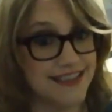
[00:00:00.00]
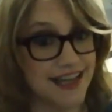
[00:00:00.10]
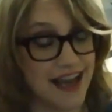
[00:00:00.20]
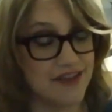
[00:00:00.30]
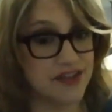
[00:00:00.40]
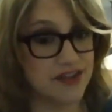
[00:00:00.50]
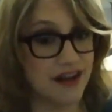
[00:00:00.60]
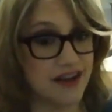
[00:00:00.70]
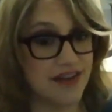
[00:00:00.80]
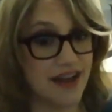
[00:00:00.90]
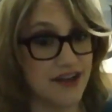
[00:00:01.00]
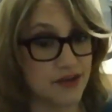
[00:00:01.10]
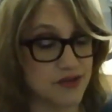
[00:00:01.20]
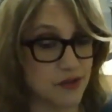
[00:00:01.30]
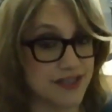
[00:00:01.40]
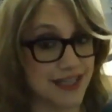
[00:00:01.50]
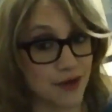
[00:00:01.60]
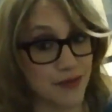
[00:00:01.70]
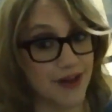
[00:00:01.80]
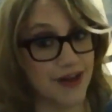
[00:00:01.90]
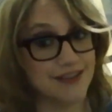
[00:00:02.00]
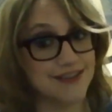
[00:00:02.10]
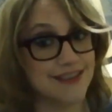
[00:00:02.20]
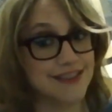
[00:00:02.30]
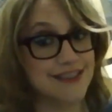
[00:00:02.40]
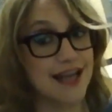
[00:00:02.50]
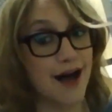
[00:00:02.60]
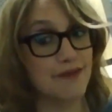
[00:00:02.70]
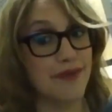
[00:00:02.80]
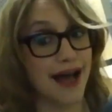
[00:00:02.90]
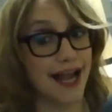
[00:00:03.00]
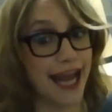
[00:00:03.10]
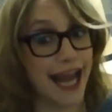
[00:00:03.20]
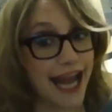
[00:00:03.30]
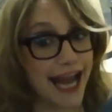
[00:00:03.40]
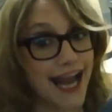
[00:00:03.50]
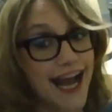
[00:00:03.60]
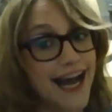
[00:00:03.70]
I've had to resort to earplugs because somebody